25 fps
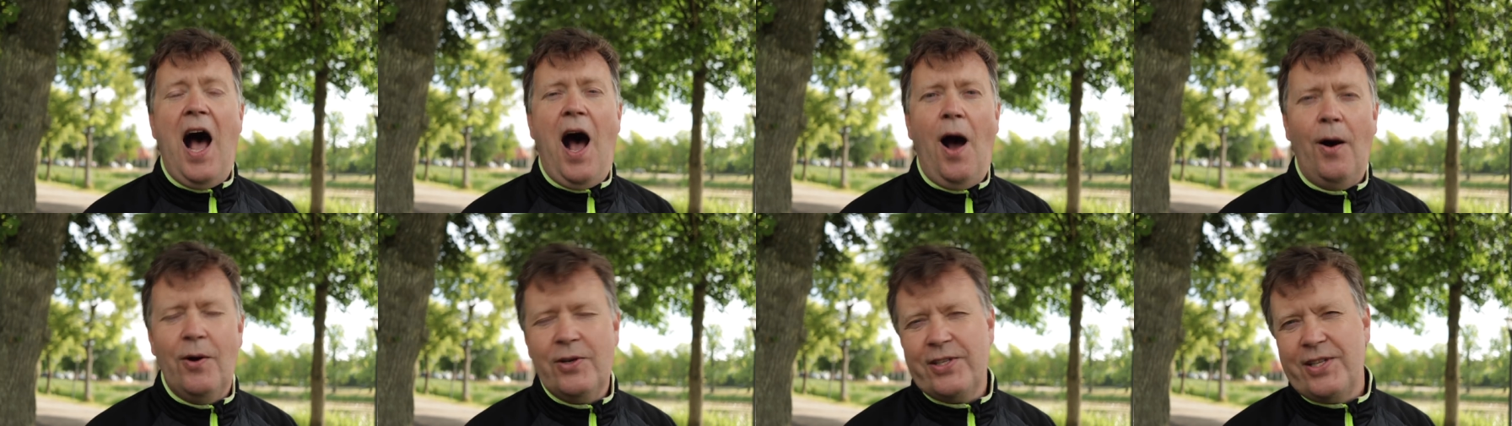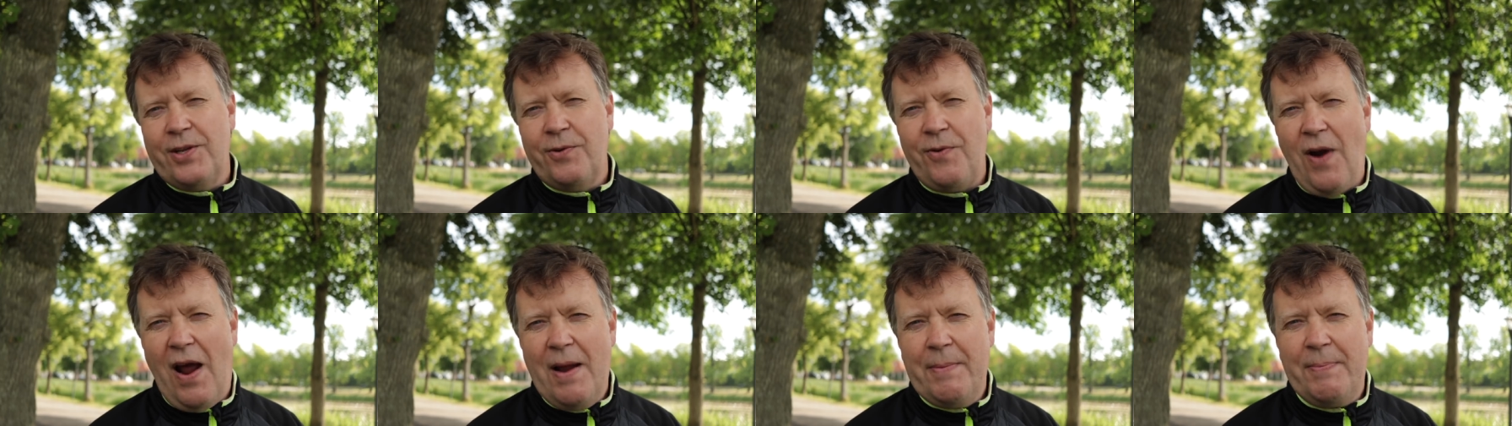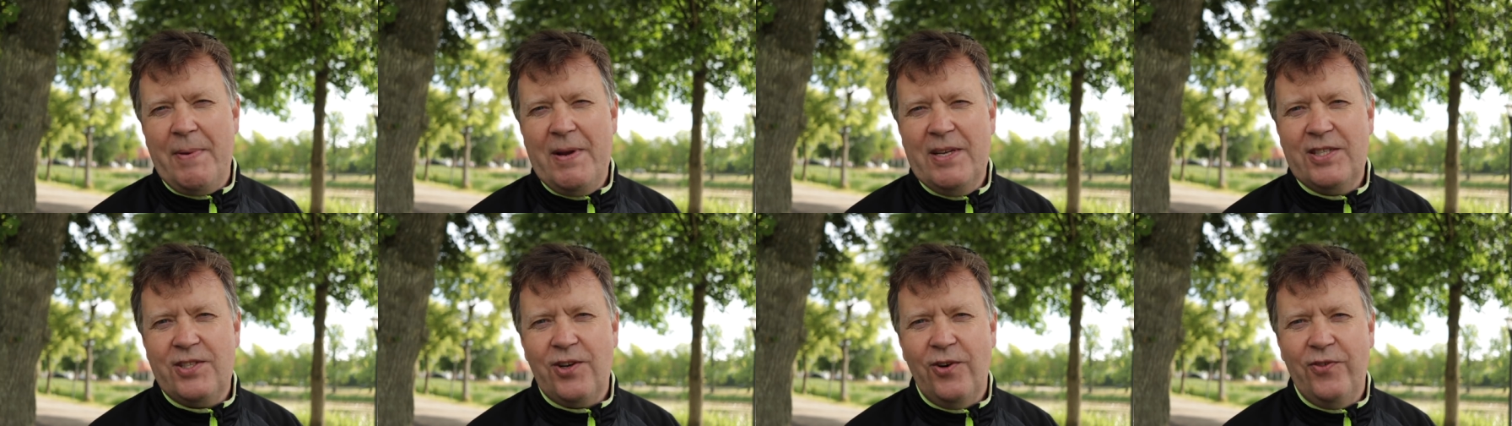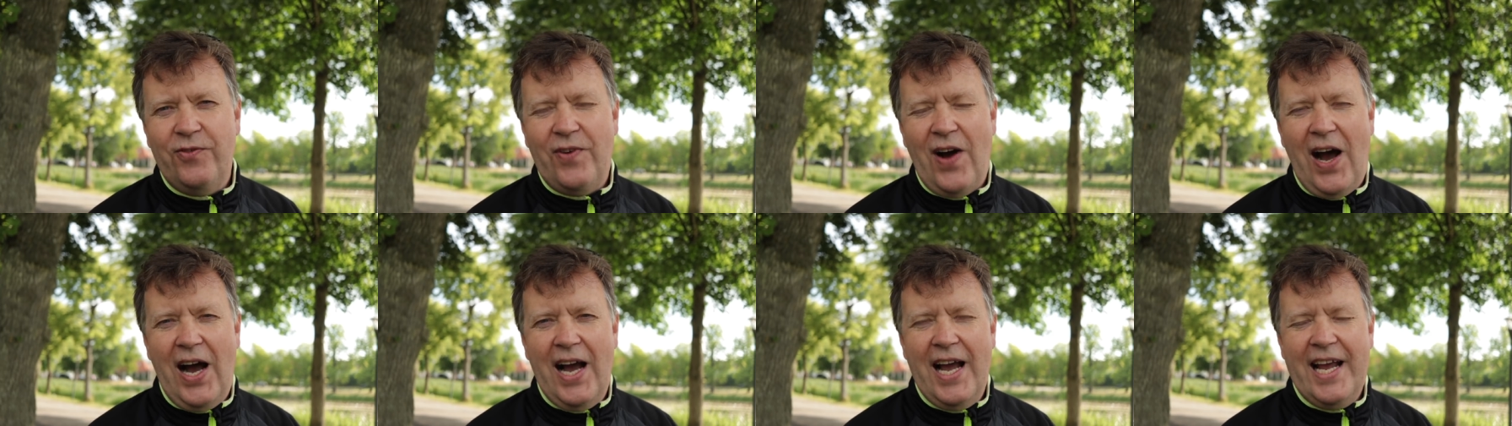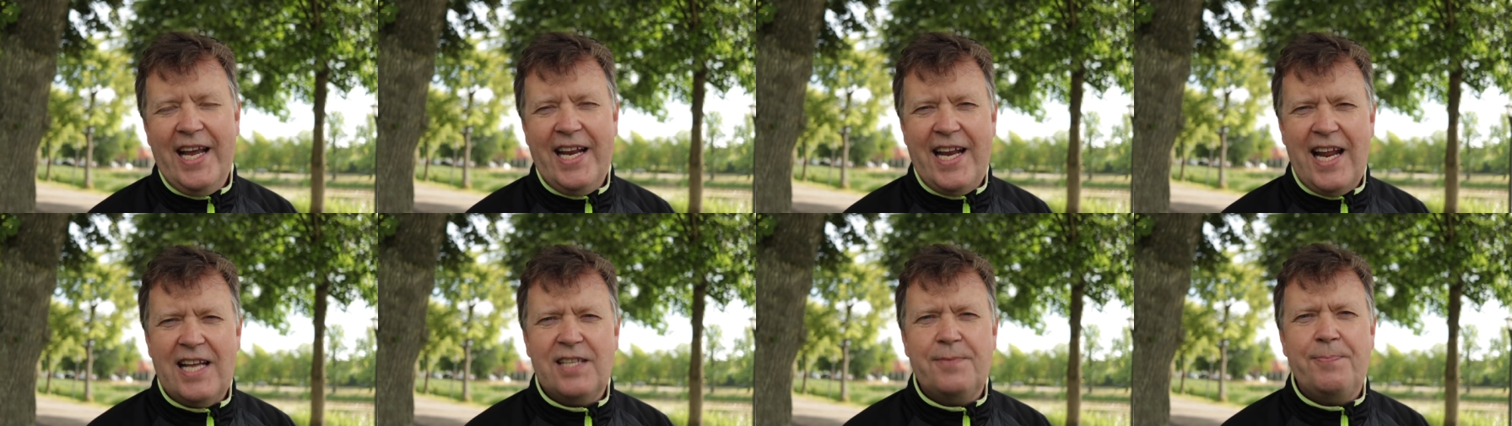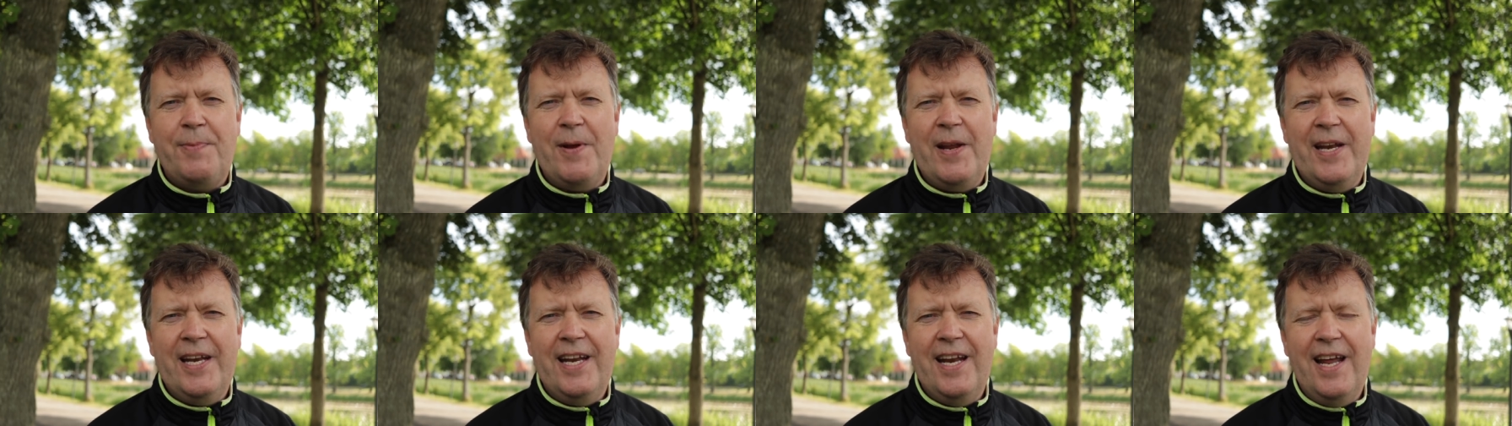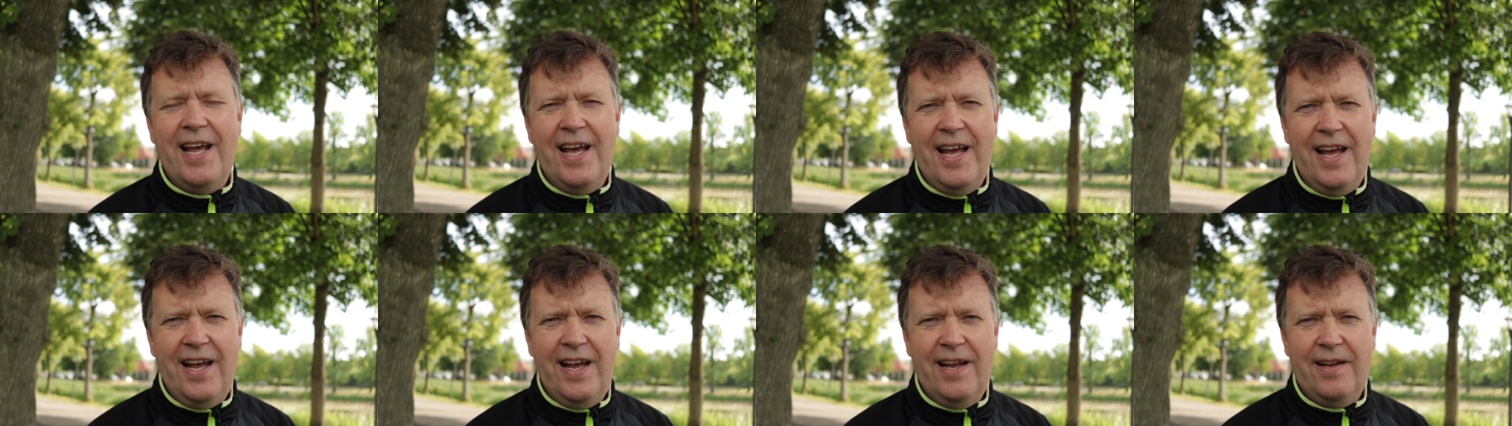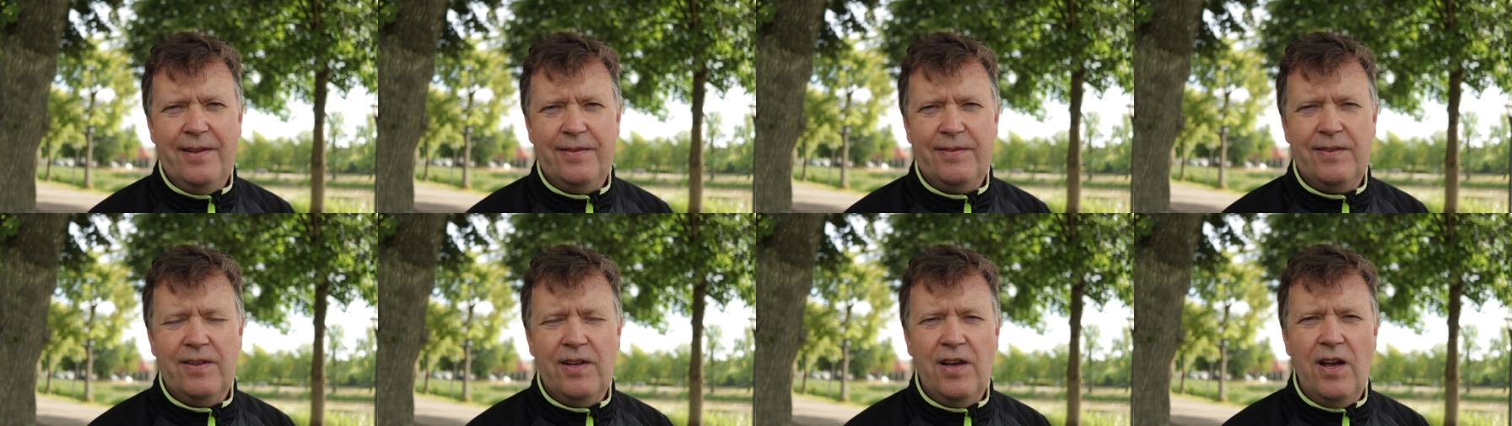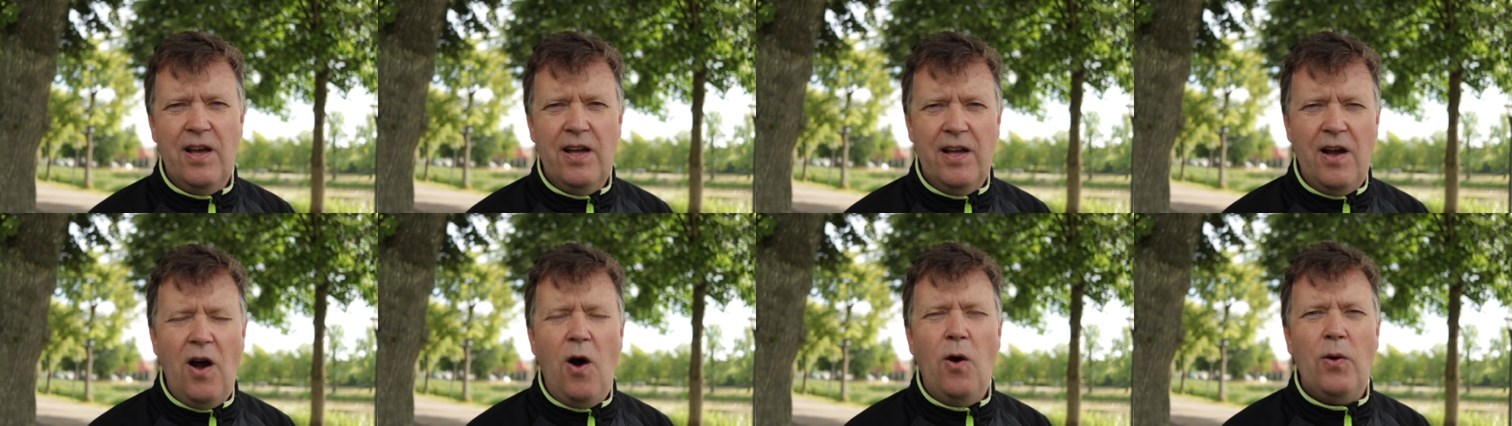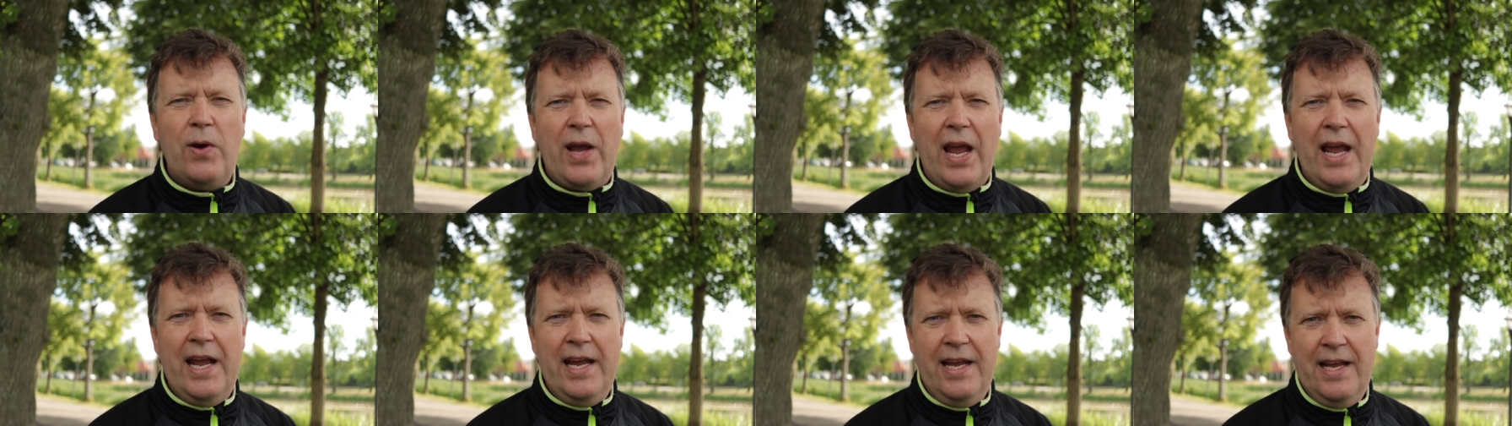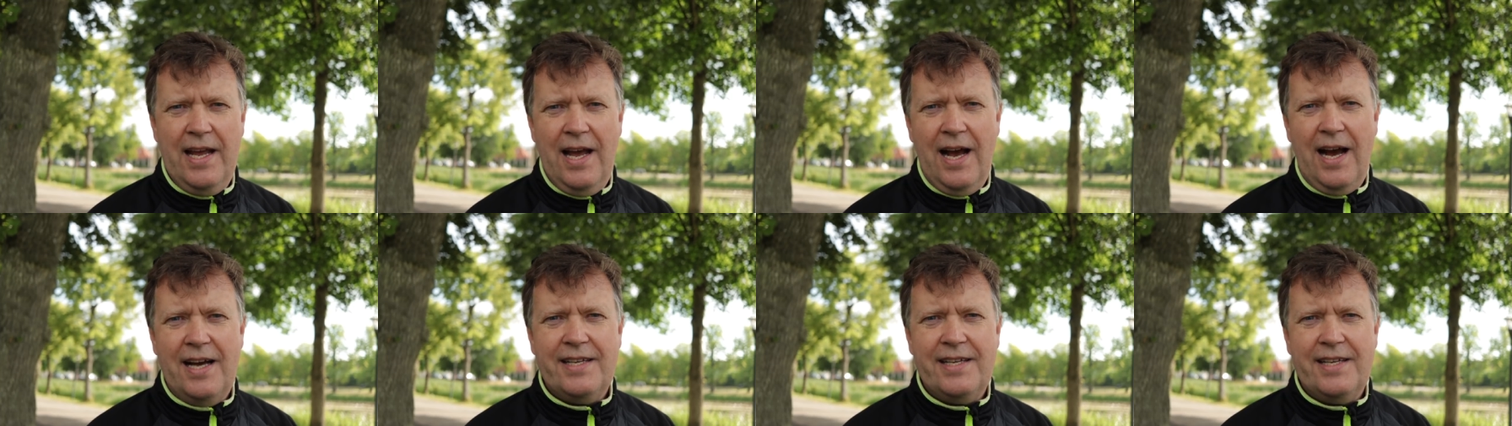How has the ride been so far? It has been uh, okay.